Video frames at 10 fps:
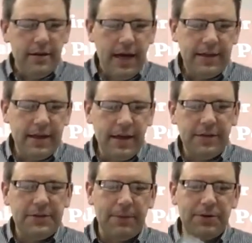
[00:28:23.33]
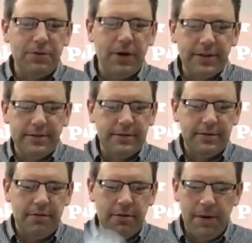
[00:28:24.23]
at the end of chapter 1?
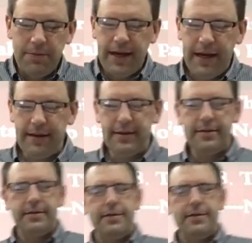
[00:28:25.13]
Remember that?